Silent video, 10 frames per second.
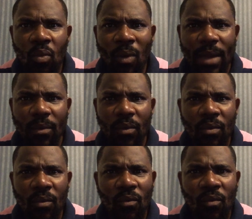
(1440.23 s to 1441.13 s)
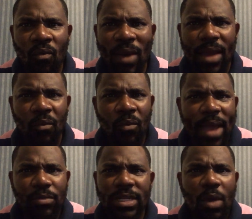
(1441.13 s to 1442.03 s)
Why
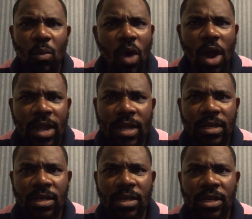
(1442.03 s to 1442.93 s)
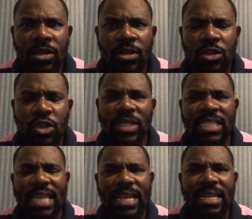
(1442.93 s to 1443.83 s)
would they work? You
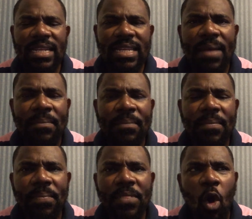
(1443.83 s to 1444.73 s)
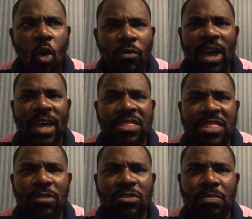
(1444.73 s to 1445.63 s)
are sending them over
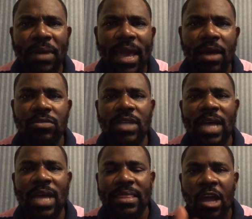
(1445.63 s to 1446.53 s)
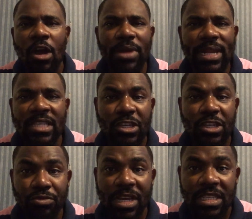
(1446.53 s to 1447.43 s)
£1,000 at the current
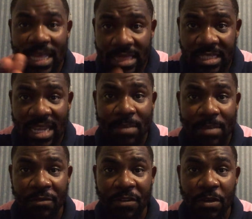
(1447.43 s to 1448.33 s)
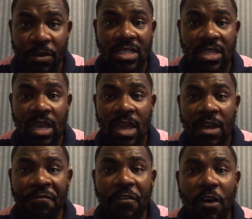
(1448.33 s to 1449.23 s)
exchange rate at the time of filming this,
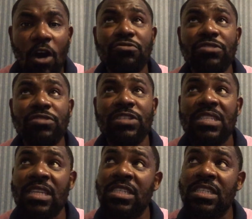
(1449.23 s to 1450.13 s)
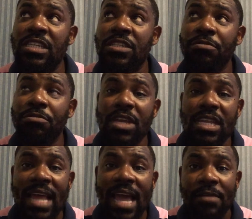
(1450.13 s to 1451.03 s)

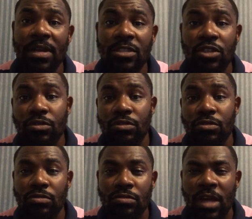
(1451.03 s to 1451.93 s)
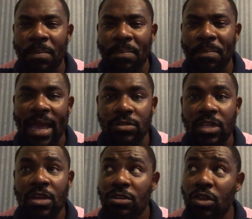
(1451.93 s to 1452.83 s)
463 naira to a
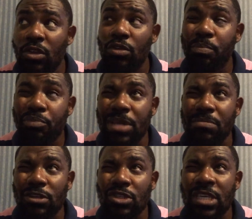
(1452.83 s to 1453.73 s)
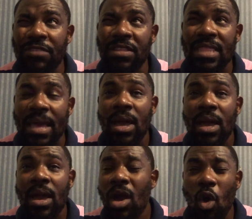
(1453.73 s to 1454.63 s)
pound. So you're pretty much giving
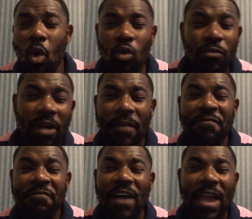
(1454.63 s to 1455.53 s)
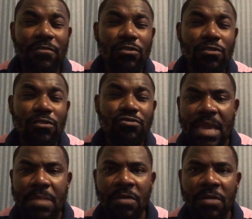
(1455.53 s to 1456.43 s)
them over
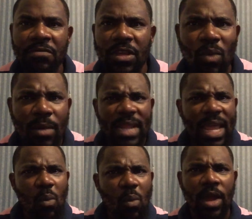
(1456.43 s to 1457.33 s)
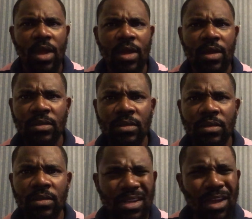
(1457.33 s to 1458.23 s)
500k monthly. Why would they work?
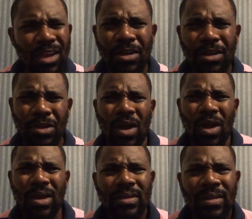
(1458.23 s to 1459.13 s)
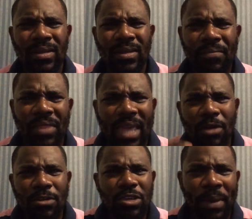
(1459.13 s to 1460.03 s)
They're not gonna work. They
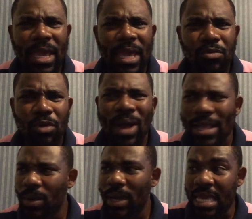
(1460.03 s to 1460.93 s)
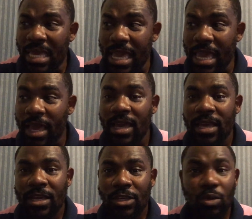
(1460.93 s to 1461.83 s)
are on your payroll, and you are here.
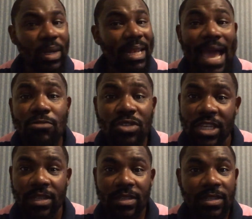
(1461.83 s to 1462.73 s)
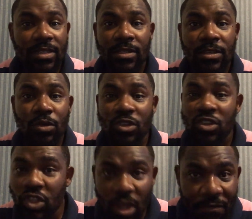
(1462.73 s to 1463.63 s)
You are lounging.
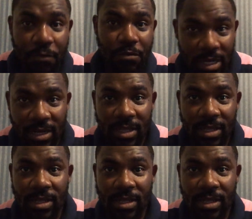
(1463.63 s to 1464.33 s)
You're suffering.